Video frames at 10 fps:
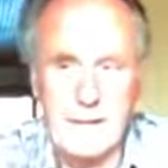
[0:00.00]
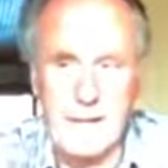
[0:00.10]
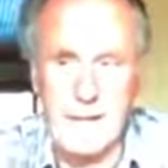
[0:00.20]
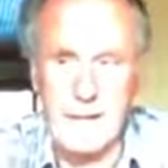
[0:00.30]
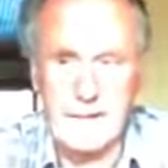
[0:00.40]

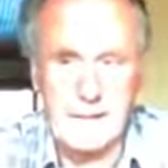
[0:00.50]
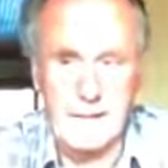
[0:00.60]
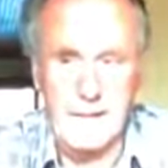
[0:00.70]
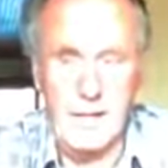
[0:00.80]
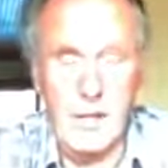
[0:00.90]
and
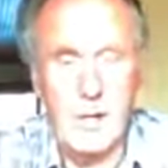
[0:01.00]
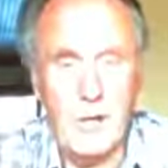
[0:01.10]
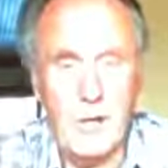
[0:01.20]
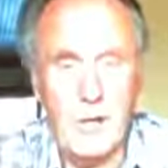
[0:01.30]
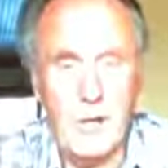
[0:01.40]
a long
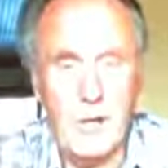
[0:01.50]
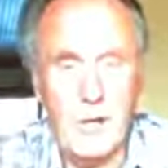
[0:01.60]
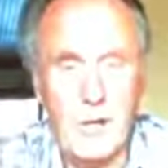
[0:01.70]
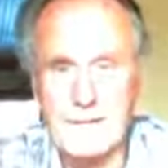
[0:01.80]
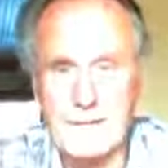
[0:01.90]
layoff,
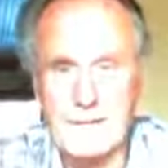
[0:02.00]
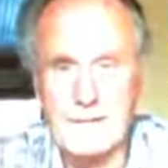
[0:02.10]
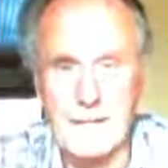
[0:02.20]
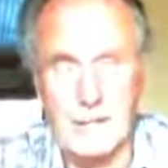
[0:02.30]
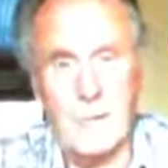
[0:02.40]

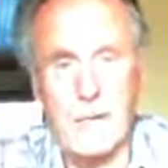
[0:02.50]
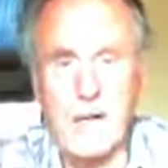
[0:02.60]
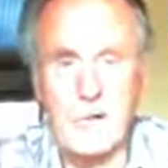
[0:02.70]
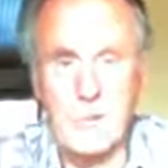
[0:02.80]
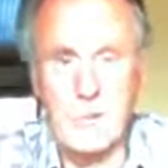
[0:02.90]
and a couple of
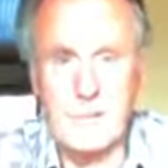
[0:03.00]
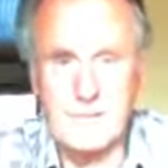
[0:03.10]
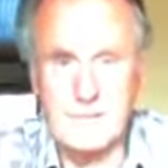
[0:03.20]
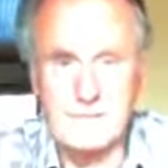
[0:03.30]
years older.